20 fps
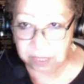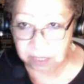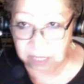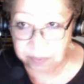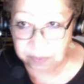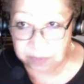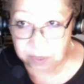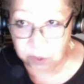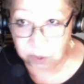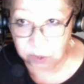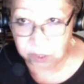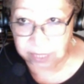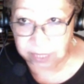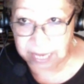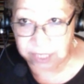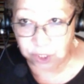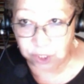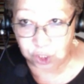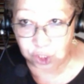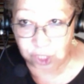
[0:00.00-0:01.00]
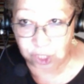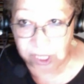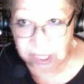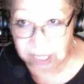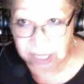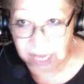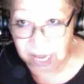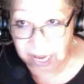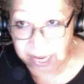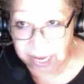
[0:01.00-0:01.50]
even that G
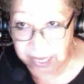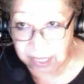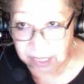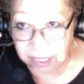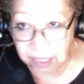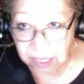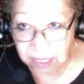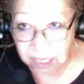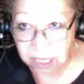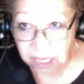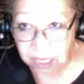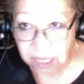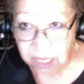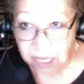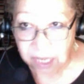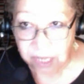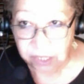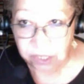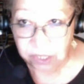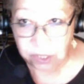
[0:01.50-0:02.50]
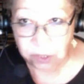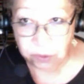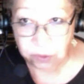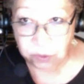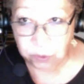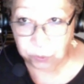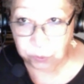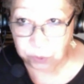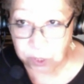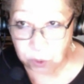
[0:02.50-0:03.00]
line, the
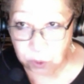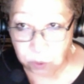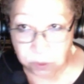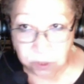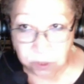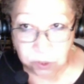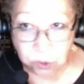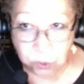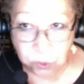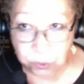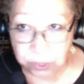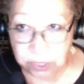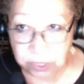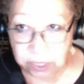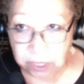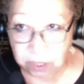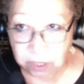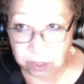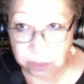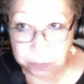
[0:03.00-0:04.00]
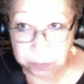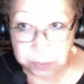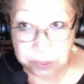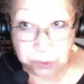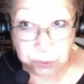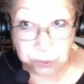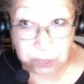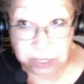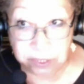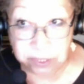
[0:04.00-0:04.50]
griot is a storyteller, but
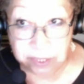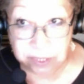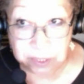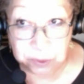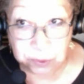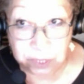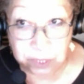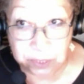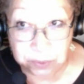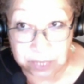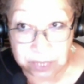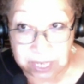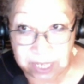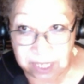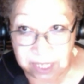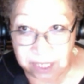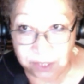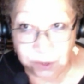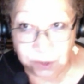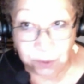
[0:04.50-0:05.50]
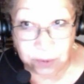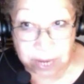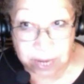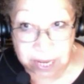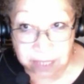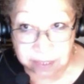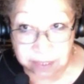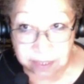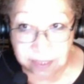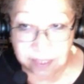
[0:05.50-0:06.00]
grits and
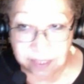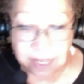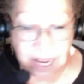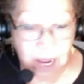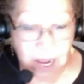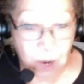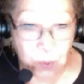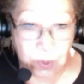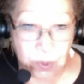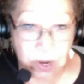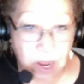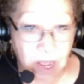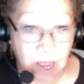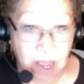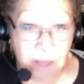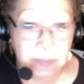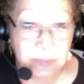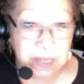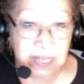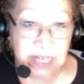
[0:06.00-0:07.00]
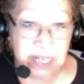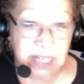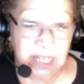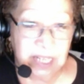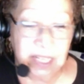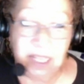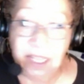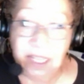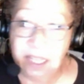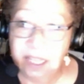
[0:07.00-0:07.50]
grits, our
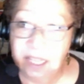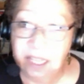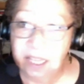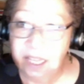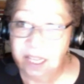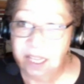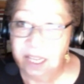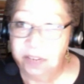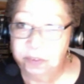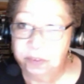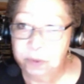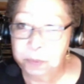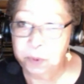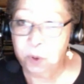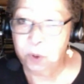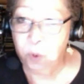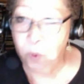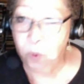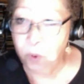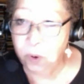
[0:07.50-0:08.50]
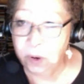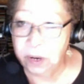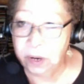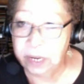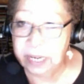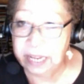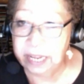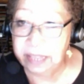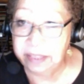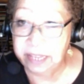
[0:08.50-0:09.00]
hominy from corn,
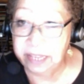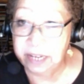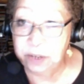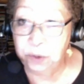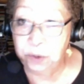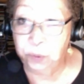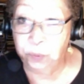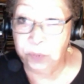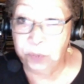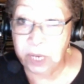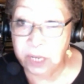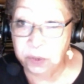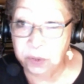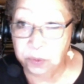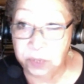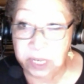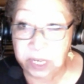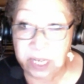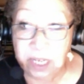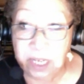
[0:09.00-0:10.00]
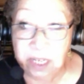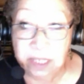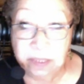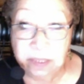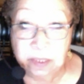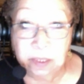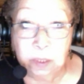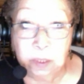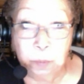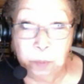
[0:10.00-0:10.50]
and then gree is a
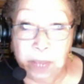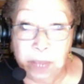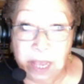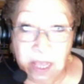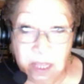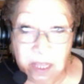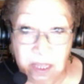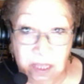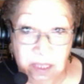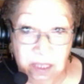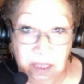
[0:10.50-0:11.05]
spell.